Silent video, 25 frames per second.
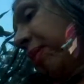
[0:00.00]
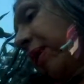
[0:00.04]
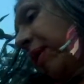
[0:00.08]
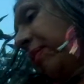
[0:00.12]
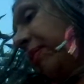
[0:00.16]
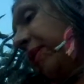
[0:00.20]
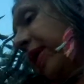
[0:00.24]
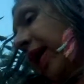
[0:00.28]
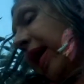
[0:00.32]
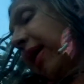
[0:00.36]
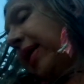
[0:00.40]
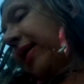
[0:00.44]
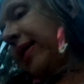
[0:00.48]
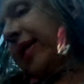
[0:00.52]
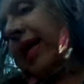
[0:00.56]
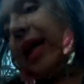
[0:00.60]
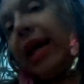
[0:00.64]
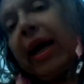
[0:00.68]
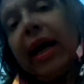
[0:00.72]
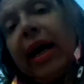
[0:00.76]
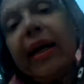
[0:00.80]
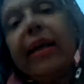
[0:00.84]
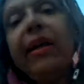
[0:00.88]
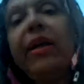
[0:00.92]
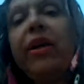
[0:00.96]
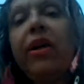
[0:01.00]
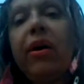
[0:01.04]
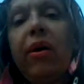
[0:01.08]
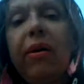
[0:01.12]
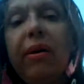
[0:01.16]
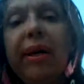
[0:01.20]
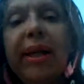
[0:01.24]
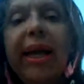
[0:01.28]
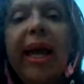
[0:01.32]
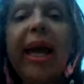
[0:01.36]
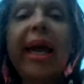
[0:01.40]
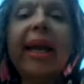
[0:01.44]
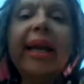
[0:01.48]
bummed out to say, like, you know,
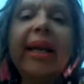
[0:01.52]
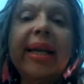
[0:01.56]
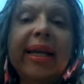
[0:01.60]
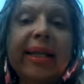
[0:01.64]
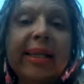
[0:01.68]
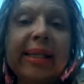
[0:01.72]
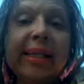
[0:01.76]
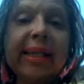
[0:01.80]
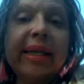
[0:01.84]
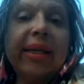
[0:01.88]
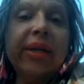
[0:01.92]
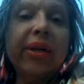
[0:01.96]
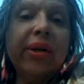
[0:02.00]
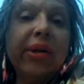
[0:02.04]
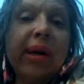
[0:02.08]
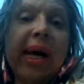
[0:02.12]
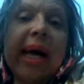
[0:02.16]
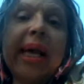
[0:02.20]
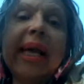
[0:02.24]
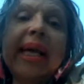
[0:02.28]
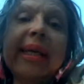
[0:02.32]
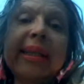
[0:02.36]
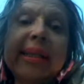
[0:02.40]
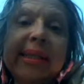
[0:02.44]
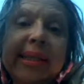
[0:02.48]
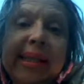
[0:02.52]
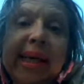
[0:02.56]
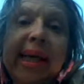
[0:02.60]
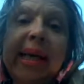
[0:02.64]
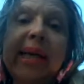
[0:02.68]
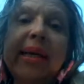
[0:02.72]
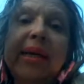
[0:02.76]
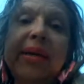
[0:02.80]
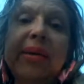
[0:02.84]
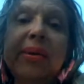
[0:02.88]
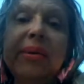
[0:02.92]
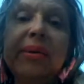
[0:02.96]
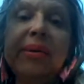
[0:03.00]
hey, listen, you know, I can
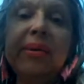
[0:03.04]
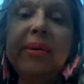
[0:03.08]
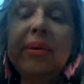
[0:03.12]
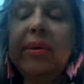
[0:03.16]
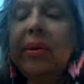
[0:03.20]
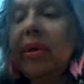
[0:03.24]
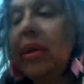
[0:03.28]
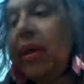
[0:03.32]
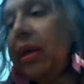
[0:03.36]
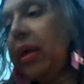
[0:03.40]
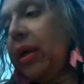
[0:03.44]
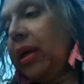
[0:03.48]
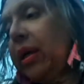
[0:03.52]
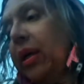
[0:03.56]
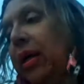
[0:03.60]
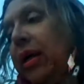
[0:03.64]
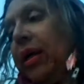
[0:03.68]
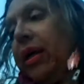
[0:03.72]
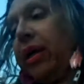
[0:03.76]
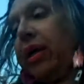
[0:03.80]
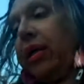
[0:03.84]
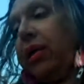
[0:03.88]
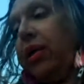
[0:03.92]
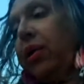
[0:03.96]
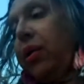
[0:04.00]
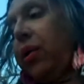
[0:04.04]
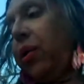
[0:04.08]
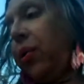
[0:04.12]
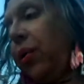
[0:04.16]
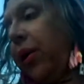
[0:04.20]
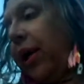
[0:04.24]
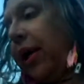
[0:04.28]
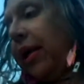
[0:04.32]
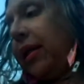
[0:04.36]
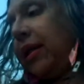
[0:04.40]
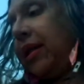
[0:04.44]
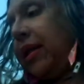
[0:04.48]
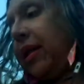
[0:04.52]
take you to
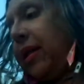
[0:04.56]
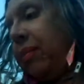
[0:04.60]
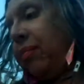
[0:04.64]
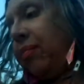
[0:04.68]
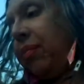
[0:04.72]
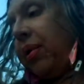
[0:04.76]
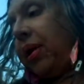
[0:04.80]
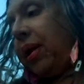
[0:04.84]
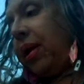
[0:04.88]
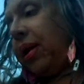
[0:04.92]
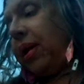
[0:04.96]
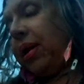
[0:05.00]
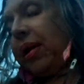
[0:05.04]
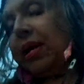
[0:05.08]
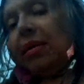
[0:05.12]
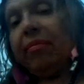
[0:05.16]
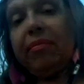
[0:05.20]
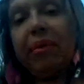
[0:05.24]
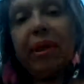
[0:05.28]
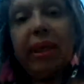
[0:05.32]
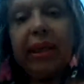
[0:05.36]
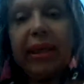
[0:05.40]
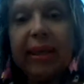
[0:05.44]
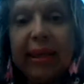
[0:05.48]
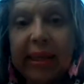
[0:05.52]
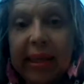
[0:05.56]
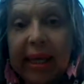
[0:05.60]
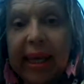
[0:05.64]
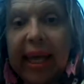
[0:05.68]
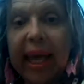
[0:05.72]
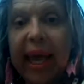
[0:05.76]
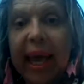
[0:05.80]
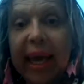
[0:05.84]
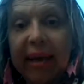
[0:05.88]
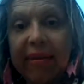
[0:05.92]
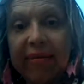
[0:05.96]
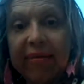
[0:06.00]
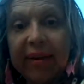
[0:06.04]
Queens, but it's a
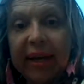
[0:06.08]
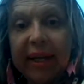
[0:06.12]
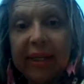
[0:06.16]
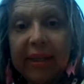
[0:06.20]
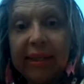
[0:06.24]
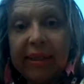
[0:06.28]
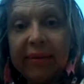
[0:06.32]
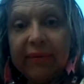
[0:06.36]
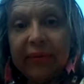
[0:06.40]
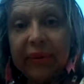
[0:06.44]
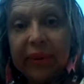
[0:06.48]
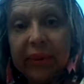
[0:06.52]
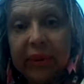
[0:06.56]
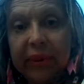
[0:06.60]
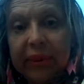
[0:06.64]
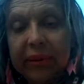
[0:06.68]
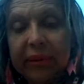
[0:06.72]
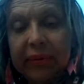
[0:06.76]
gay festival,